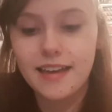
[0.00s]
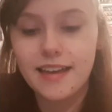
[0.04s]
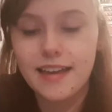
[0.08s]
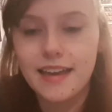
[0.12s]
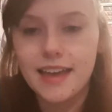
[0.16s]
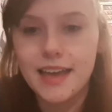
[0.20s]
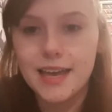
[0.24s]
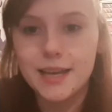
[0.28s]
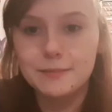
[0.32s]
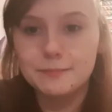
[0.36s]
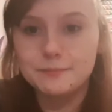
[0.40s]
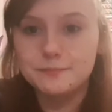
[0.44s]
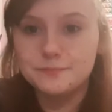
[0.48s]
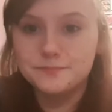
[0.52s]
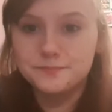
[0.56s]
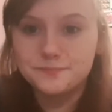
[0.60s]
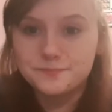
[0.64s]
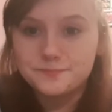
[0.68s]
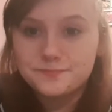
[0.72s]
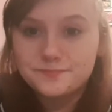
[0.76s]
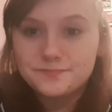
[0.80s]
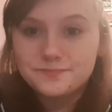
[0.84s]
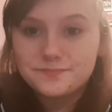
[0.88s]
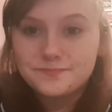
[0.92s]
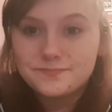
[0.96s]

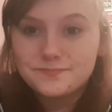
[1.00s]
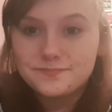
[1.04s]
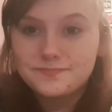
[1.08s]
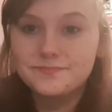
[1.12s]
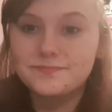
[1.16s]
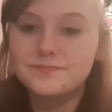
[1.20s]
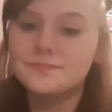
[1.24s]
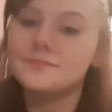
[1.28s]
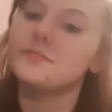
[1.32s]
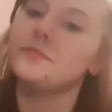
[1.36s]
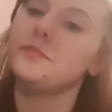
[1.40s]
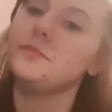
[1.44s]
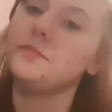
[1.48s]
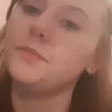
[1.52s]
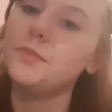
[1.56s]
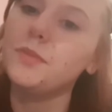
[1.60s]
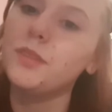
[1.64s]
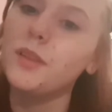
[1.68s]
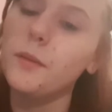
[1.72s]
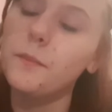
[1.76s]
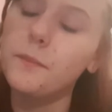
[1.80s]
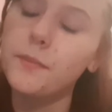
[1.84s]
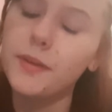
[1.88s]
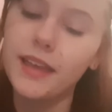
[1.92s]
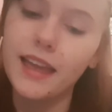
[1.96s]

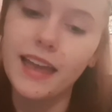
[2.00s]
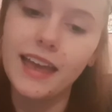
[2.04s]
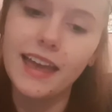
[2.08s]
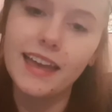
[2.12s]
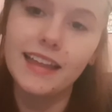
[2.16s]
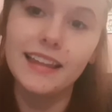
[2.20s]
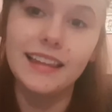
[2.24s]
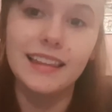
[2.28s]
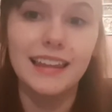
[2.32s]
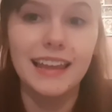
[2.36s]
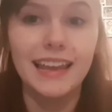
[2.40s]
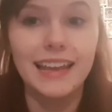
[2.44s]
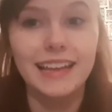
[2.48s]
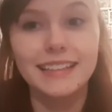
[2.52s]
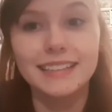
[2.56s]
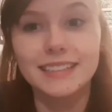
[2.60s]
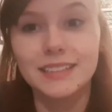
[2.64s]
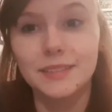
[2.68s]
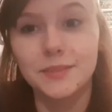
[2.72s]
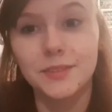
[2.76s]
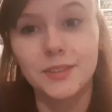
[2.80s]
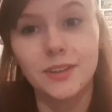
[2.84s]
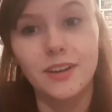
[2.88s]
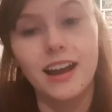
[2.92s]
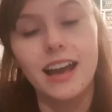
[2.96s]
But yeah, like,
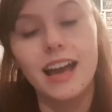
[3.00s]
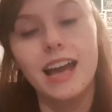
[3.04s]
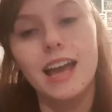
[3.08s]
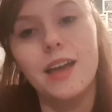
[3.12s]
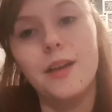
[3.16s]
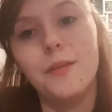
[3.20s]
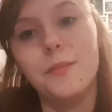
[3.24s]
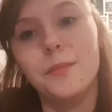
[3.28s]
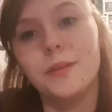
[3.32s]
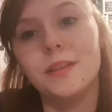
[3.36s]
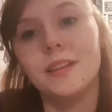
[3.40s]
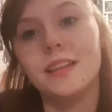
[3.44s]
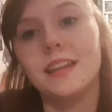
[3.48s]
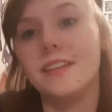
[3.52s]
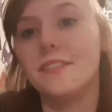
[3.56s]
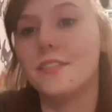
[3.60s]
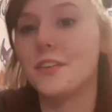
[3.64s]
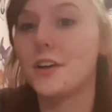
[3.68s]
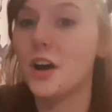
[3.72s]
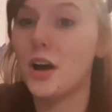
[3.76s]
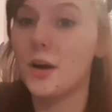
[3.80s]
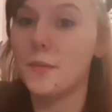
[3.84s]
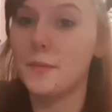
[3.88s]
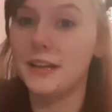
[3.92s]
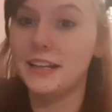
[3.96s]
subscribe, leave a
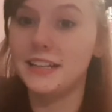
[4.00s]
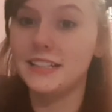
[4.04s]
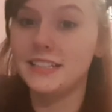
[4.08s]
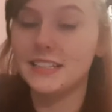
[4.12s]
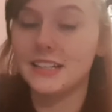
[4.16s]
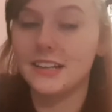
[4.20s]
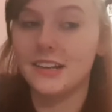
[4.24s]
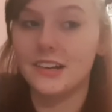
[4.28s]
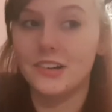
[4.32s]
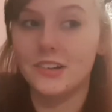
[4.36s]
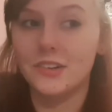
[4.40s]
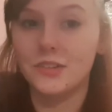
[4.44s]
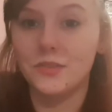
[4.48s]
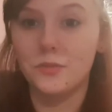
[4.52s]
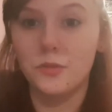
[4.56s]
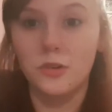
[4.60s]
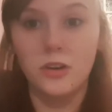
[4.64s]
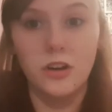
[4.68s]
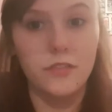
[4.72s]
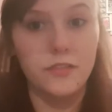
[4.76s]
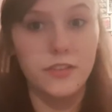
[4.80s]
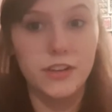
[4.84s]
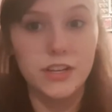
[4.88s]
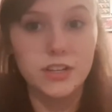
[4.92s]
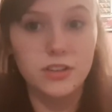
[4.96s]
comment on
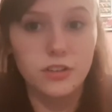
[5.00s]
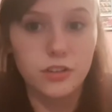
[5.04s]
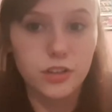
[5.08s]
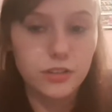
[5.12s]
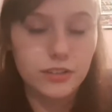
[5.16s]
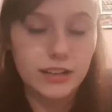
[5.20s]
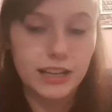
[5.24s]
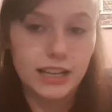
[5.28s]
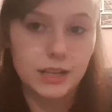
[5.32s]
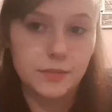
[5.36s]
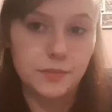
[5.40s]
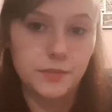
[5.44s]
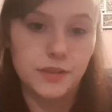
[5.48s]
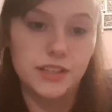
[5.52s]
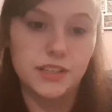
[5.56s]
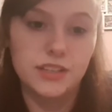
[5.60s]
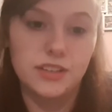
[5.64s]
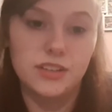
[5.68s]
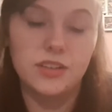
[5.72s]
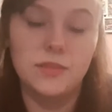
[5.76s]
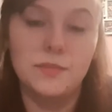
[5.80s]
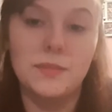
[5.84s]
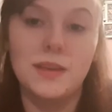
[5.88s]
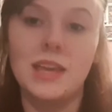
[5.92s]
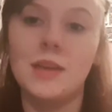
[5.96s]
a video you'd like me to
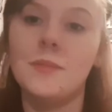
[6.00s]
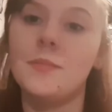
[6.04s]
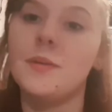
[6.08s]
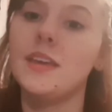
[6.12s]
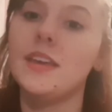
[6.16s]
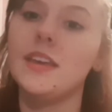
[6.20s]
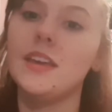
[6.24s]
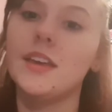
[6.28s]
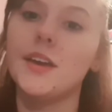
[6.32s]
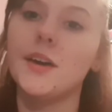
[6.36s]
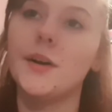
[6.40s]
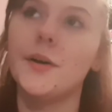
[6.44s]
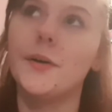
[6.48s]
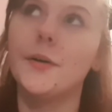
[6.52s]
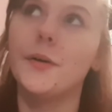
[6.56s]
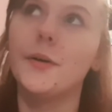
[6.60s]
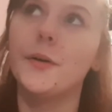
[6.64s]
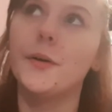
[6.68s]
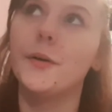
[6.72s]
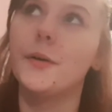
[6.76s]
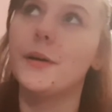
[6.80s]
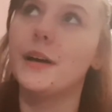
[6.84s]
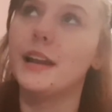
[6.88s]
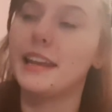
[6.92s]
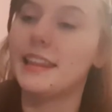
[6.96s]
do maybe,
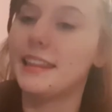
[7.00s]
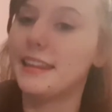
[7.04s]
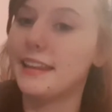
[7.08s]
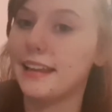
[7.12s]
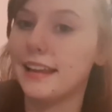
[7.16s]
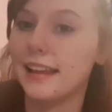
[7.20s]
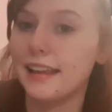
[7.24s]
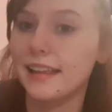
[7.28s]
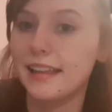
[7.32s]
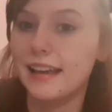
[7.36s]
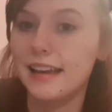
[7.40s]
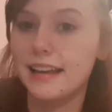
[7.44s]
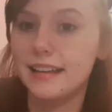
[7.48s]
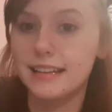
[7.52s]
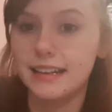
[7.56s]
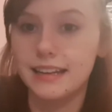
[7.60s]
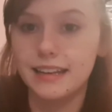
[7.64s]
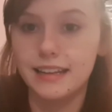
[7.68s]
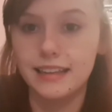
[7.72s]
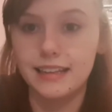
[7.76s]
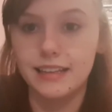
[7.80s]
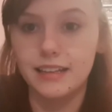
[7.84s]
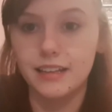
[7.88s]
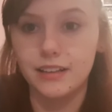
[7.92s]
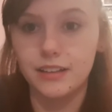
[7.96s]
or anything like that,
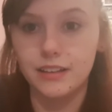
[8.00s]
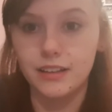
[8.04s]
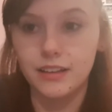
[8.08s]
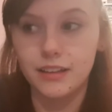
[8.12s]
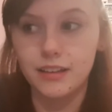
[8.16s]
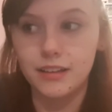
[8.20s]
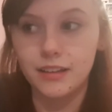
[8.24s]
anything.